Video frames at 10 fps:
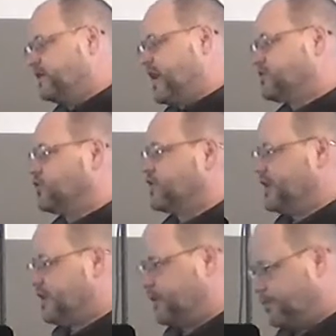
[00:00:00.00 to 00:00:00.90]
desert
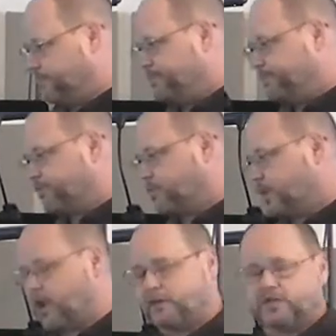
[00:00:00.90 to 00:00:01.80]
demon.
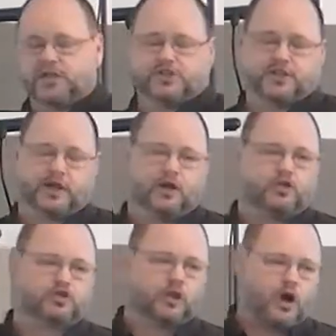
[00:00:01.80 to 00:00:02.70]
Now the teaching that
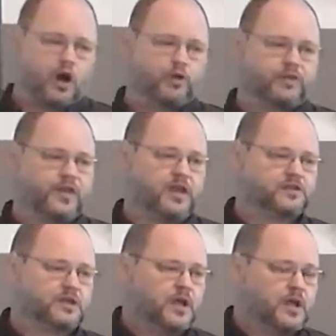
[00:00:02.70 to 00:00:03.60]
goes along with
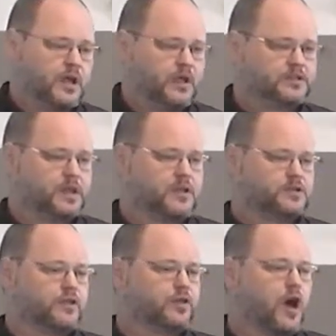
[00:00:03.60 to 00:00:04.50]
this is, is
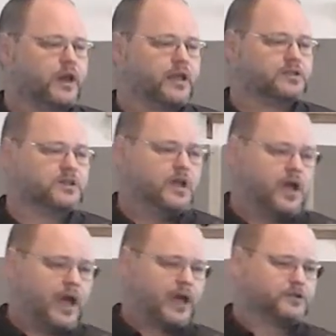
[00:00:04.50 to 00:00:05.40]
the thought is,
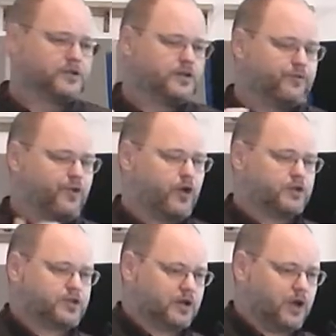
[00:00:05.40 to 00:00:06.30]
as the
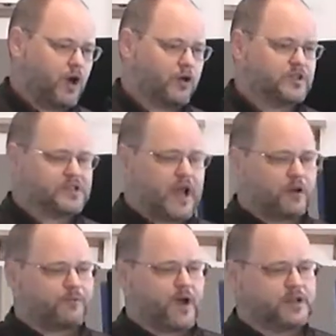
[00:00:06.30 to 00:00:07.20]
first goat is
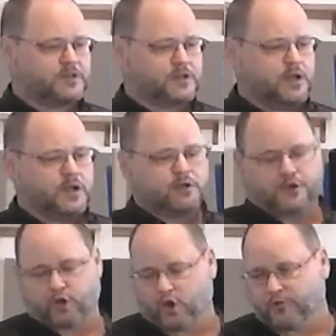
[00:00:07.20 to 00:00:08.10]
sacrificed to
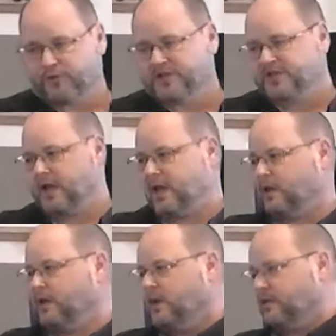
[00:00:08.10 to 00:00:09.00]
the Lord for
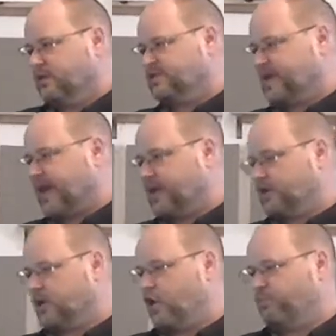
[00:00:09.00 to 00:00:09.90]
sin, the
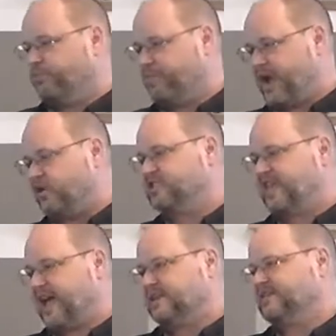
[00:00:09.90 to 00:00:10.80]
second goat bears
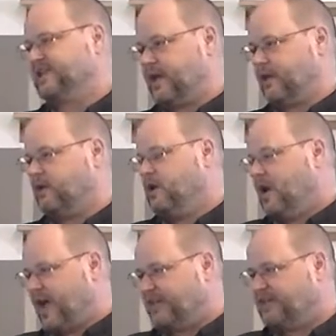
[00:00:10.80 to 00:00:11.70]
that sin
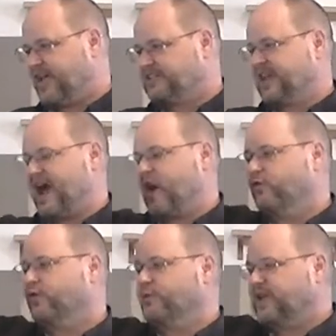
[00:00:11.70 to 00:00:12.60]
and takes it
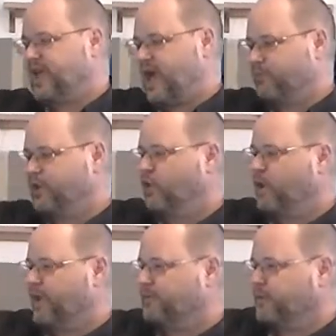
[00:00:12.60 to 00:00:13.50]
out from the camp and
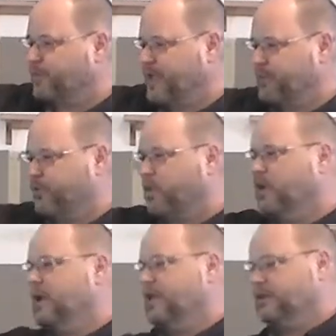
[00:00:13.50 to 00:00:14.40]
away from the people.
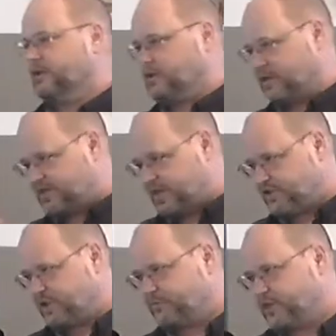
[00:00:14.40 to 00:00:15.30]
The, the
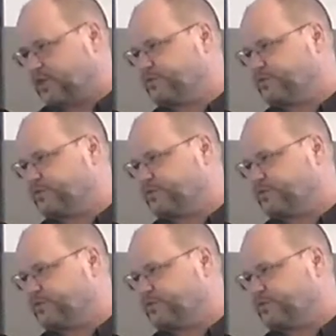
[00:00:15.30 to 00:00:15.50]
teaching for this